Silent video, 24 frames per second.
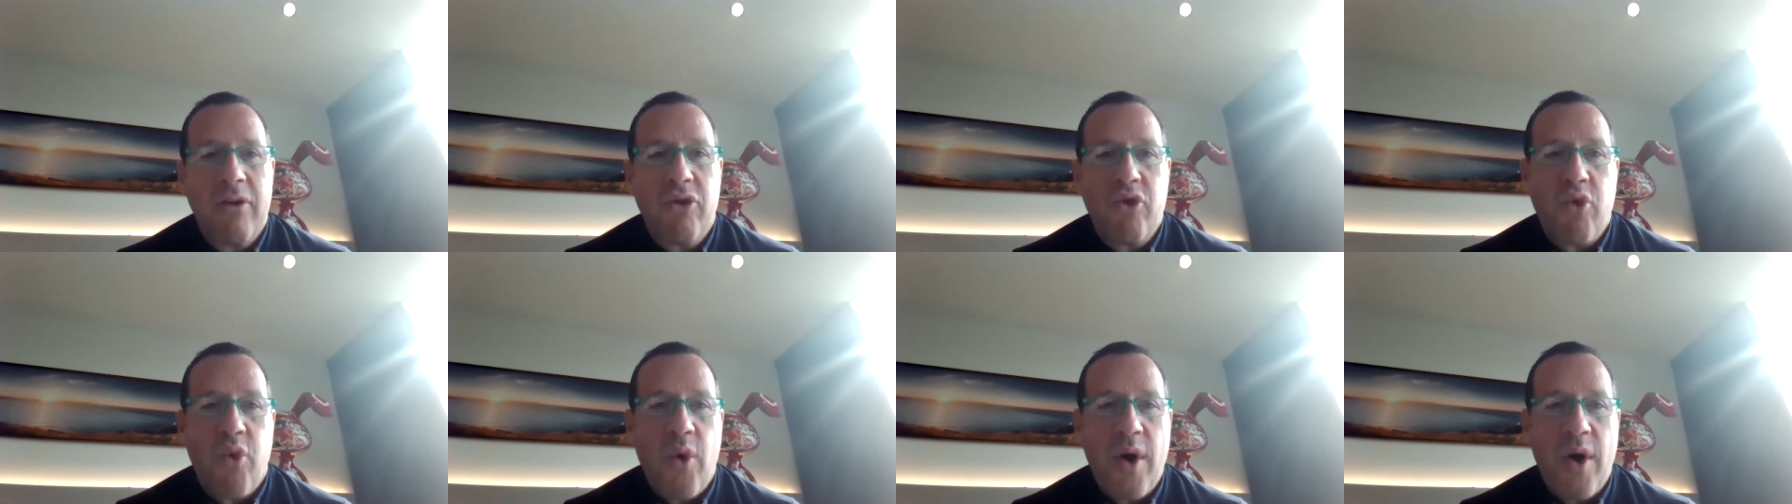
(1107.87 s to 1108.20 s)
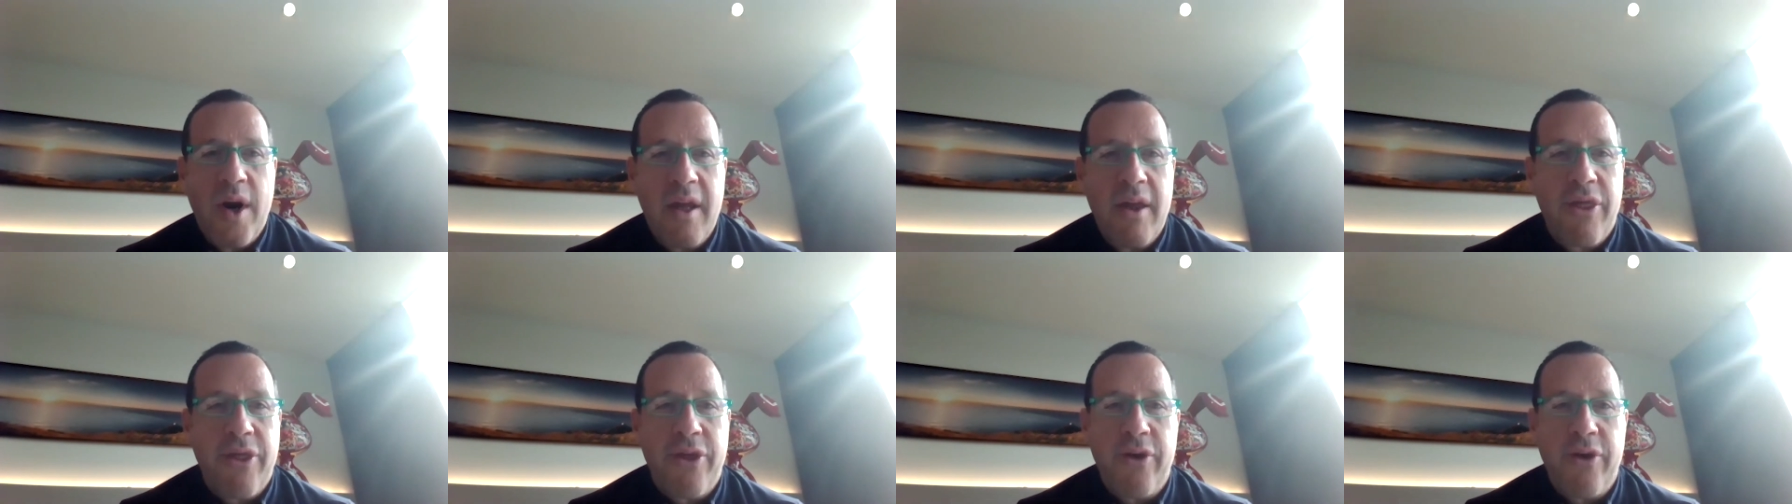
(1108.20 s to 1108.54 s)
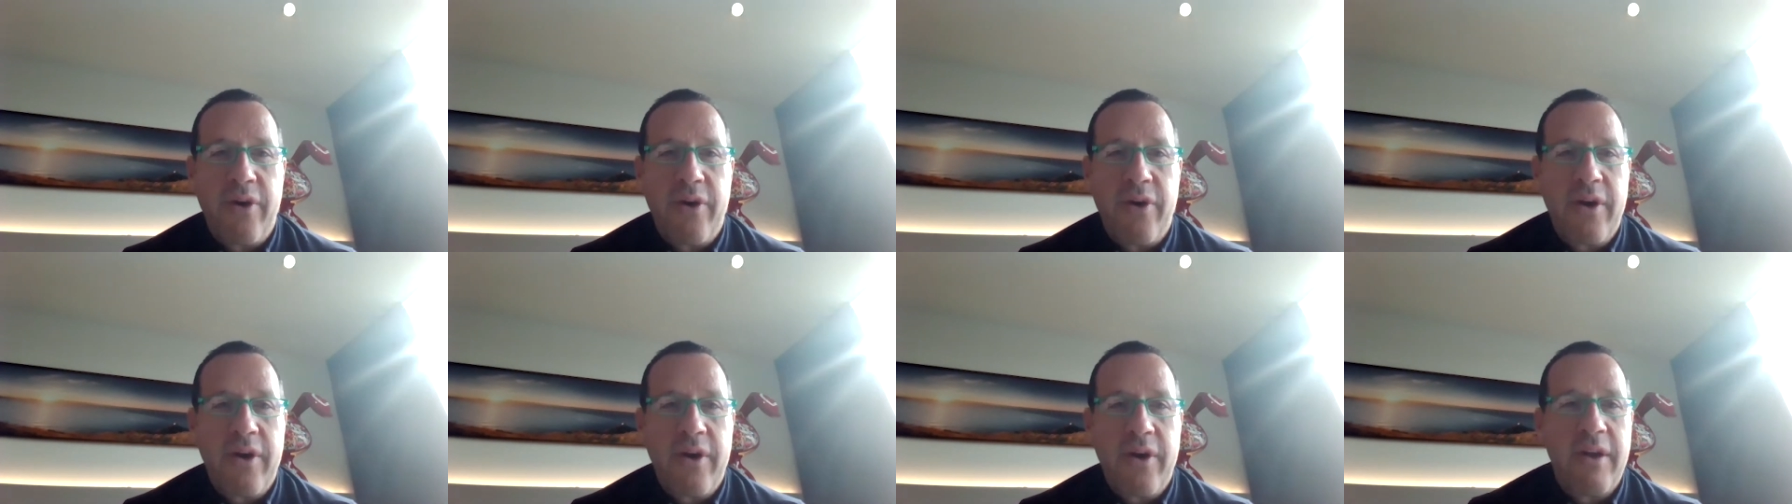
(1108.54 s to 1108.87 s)
20
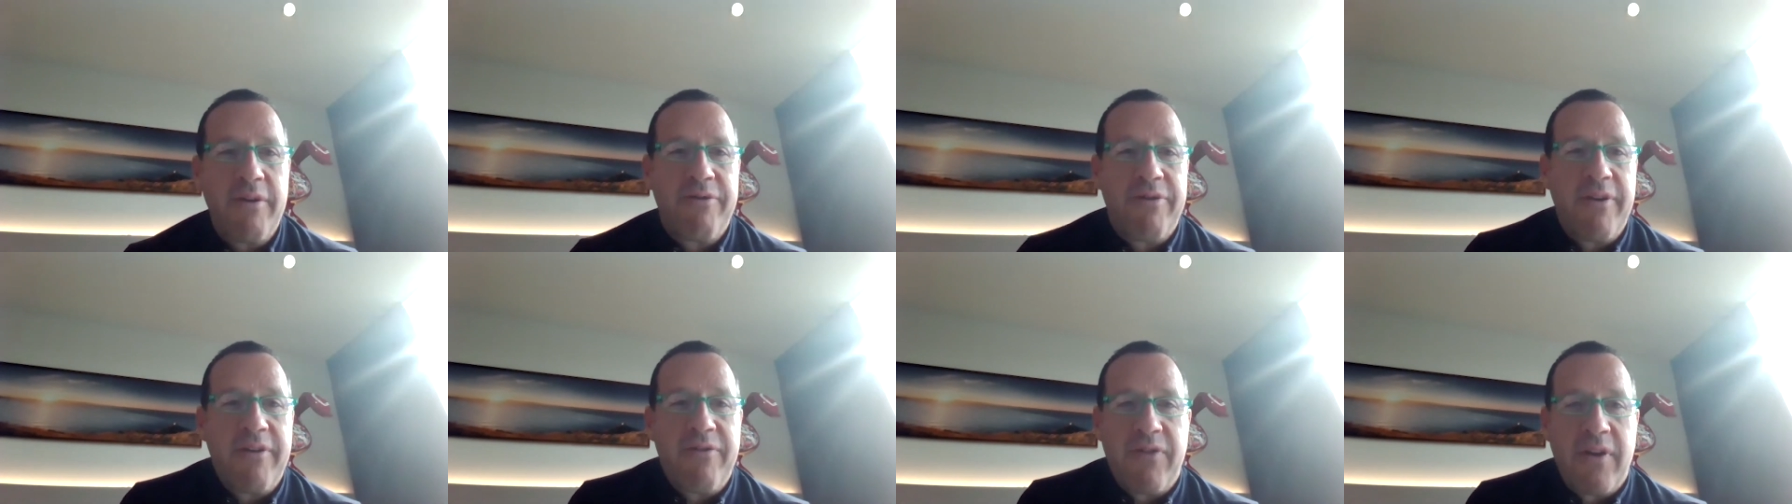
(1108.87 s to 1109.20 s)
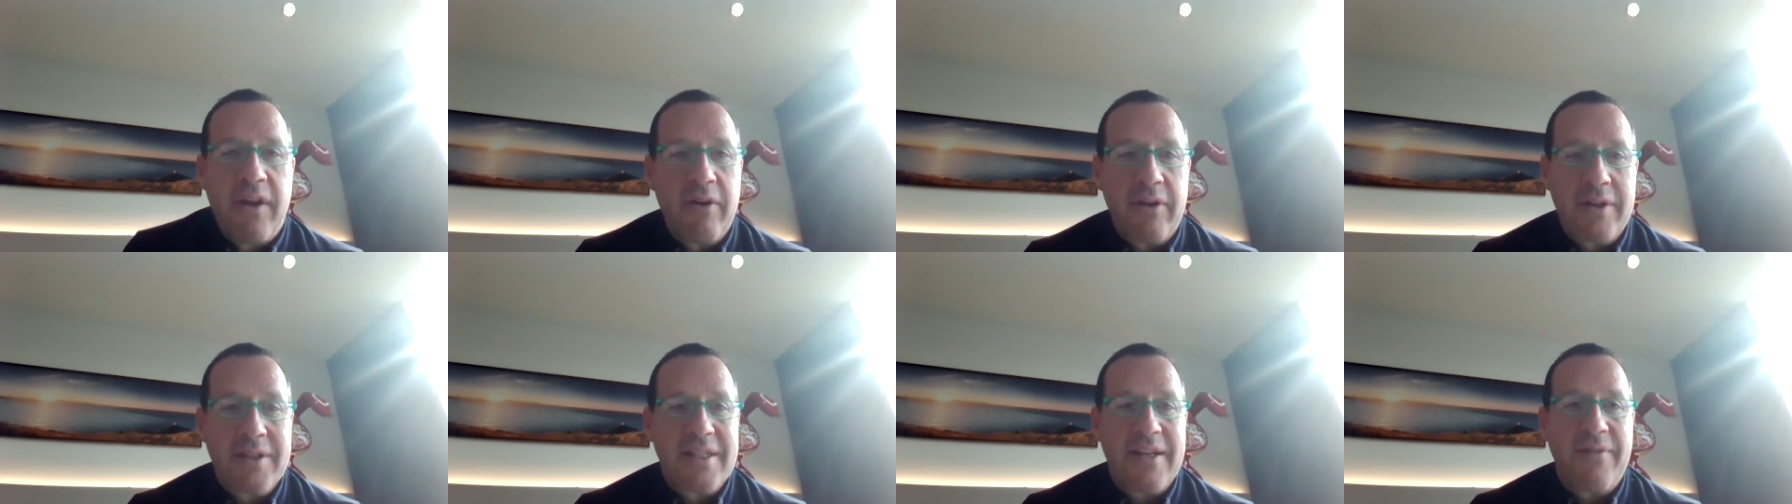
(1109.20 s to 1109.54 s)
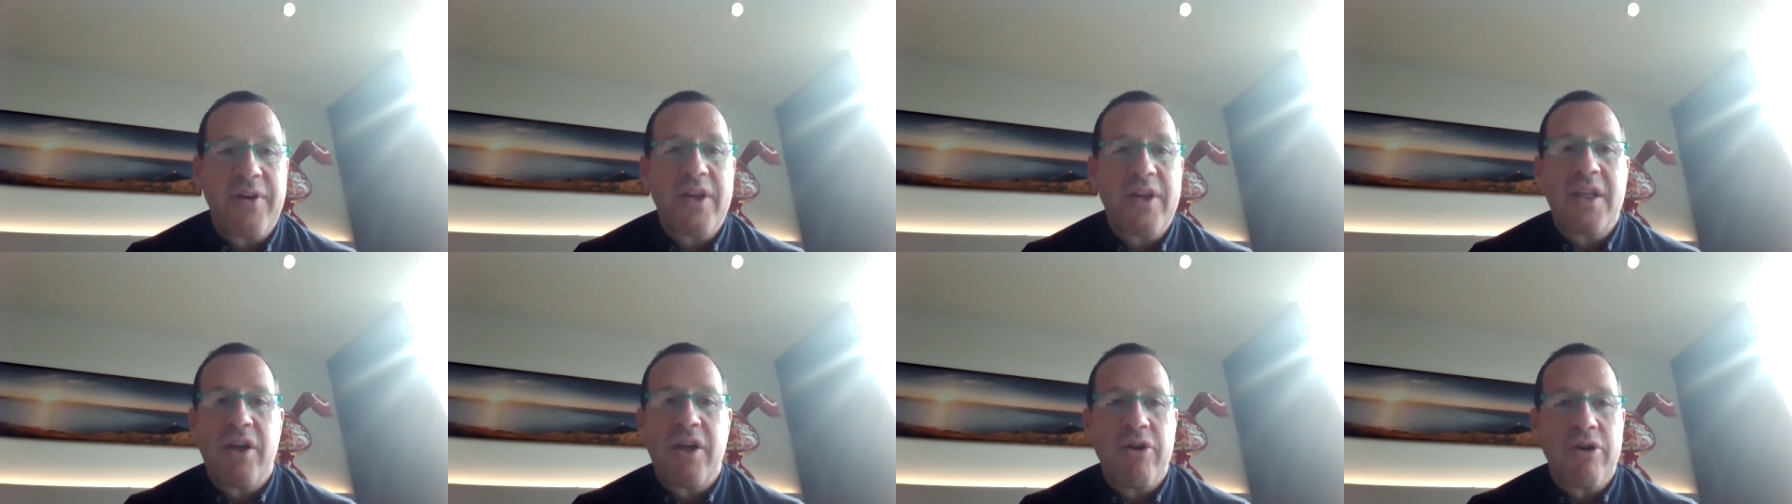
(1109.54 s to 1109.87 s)
30 50 or
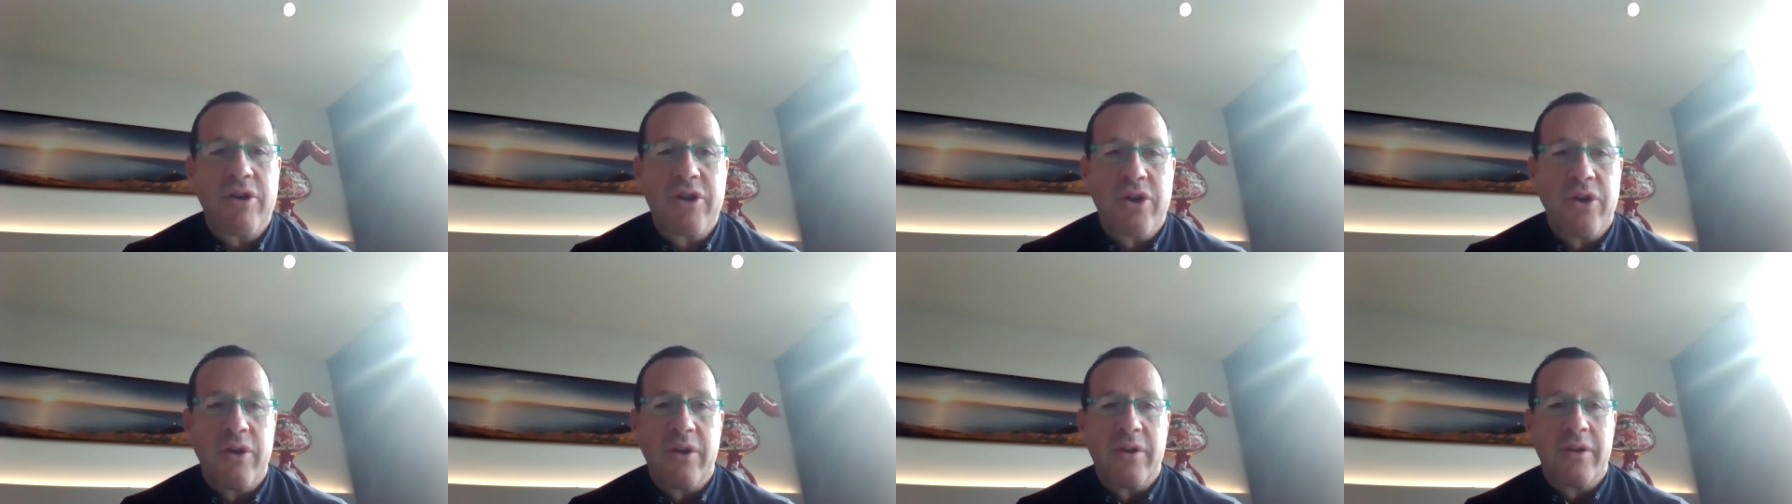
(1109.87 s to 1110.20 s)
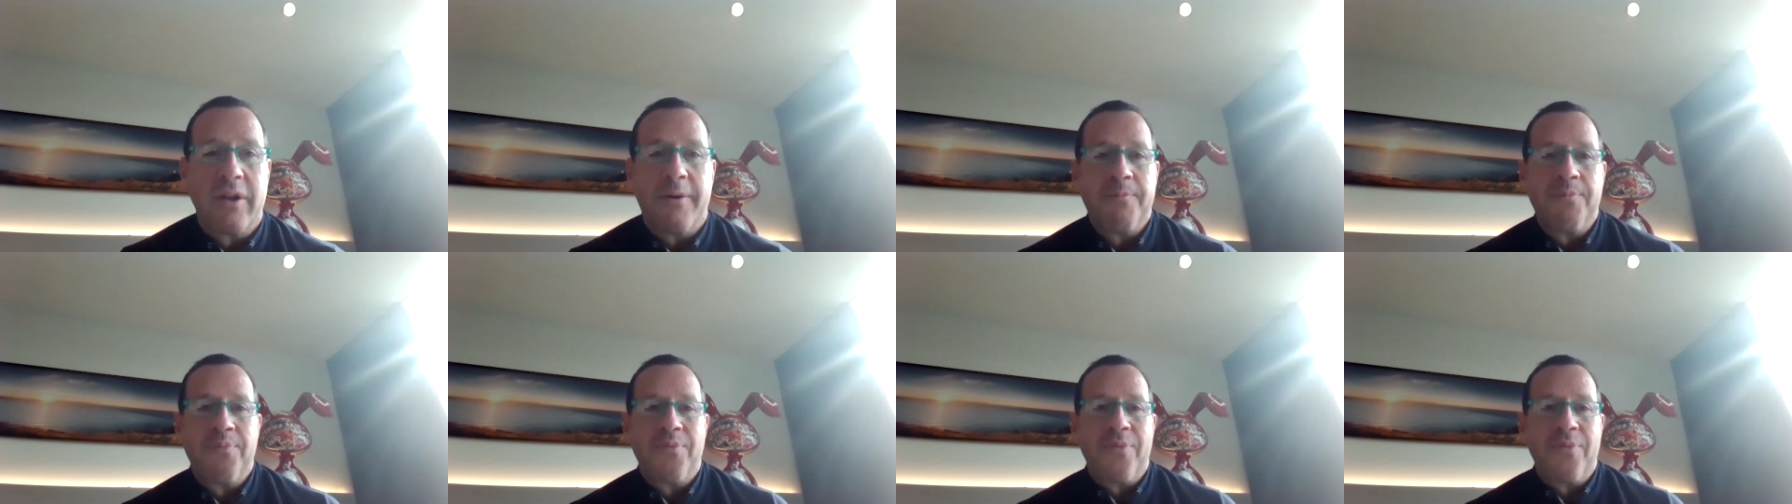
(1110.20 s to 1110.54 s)
70 years old